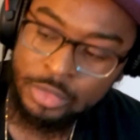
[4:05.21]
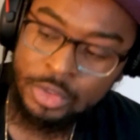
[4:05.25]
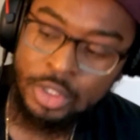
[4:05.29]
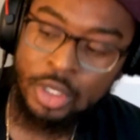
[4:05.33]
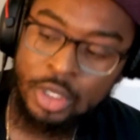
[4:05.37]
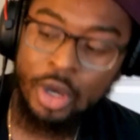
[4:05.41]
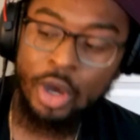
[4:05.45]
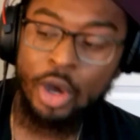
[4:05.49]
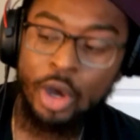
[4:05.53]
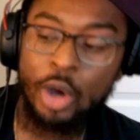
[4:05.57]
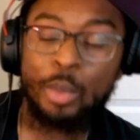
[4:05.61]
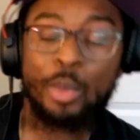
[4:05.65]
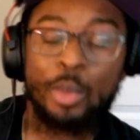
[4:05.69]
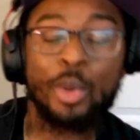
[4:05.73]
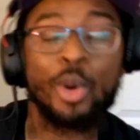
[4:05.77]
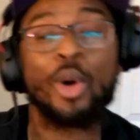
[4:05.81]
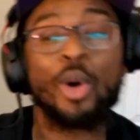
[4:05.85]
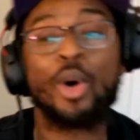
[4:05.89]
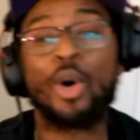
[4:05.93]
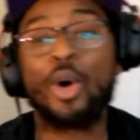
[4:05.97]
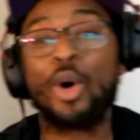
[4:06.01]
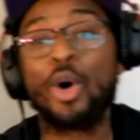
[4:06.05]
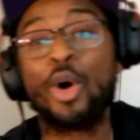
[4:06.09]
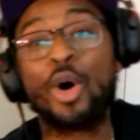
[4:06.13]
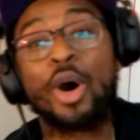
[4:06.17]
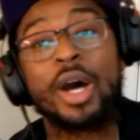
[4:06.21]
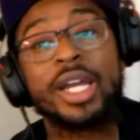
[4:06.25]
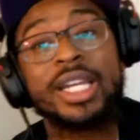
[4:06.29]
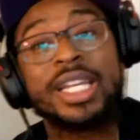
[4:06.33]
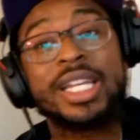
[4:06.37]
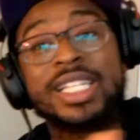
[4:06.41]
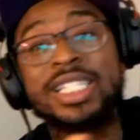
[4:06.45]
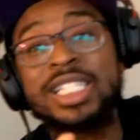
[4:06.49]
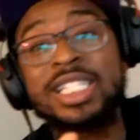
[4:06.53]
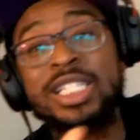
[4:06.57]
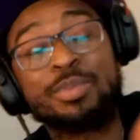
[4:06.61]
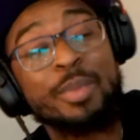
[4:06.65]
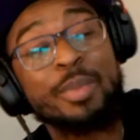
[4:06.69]
Come on,
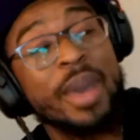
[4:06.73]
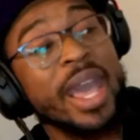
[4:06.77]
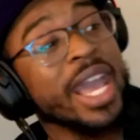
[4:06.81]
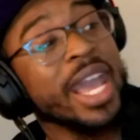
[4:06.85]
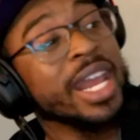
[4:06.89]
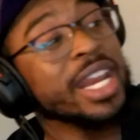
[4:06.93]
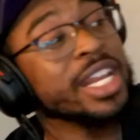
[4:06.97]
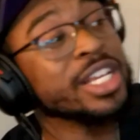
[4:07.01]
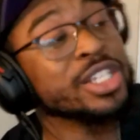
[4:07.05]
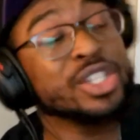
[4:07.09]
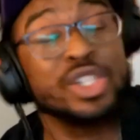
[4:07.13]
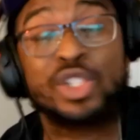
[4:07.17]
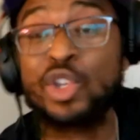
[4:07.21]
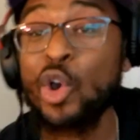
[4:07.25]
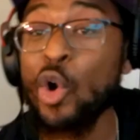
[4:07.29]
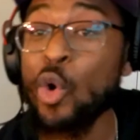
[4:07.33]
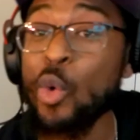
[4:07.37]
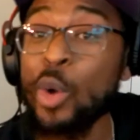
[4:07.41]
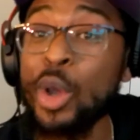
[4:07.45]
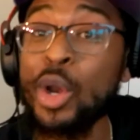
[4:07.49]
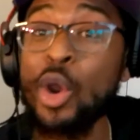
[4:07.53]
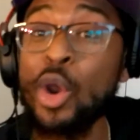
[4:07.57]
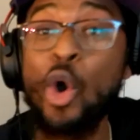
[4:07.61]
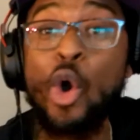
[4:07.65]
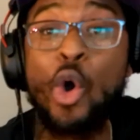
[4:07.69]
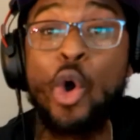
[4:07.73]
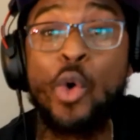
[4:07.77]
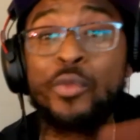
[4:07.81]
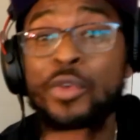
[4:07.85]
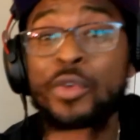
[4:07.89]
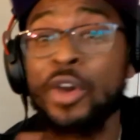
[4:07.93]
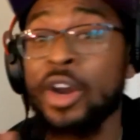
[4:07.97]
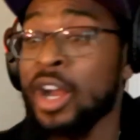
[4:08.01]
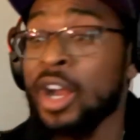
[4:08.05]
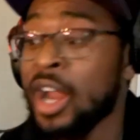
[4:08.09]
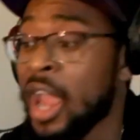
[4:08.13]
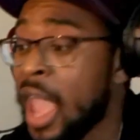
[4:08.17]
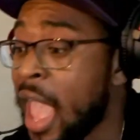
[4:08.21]
this man is going
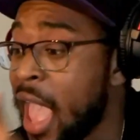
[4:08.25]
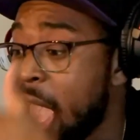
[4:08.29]
over